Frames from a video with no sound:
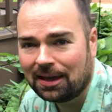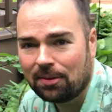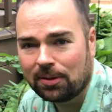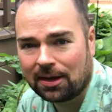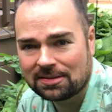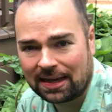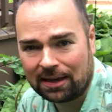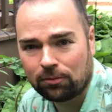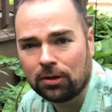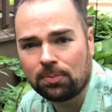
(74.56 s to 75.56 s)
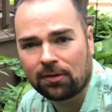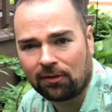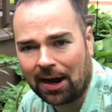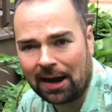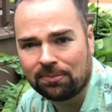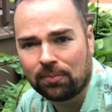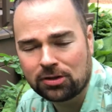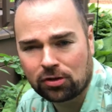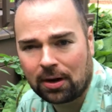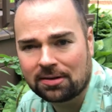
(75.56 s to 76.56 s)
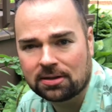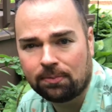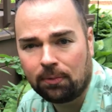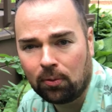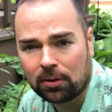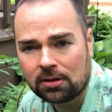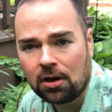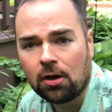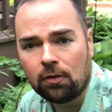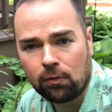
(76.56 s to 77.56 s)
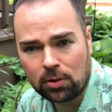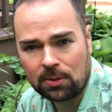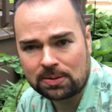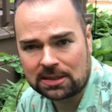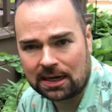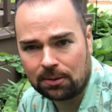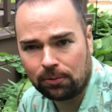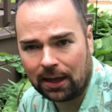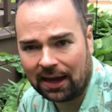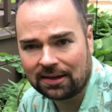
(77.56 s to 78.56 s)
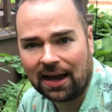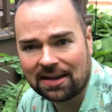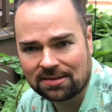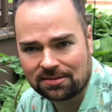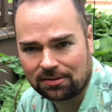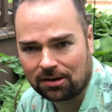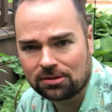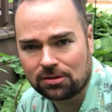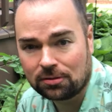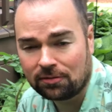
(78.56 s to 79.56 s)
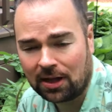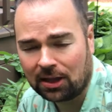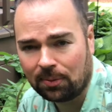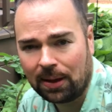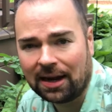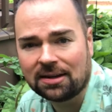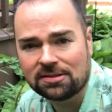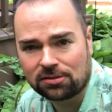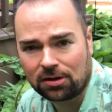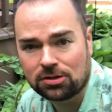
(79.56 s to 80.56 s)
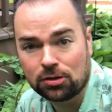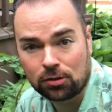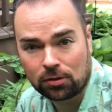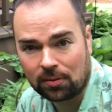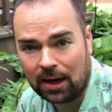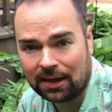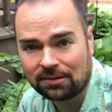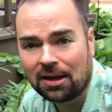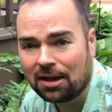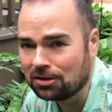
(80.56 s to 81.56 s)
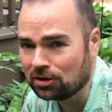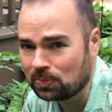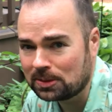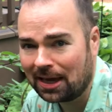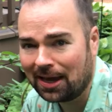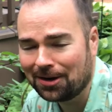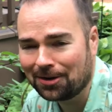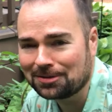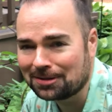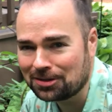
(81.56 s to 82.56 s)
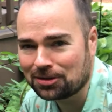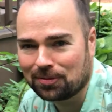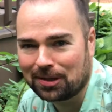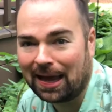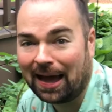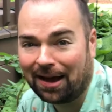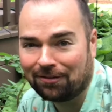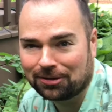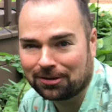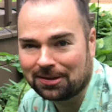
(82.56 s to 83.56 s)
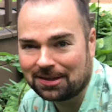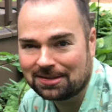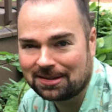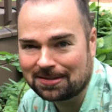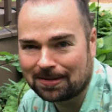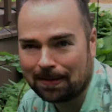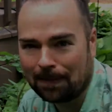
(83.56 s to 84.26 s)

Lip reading: because that can really provide much greater support for the potato plant as it starts to develop and it starts to create those potatoes that you're really after this season.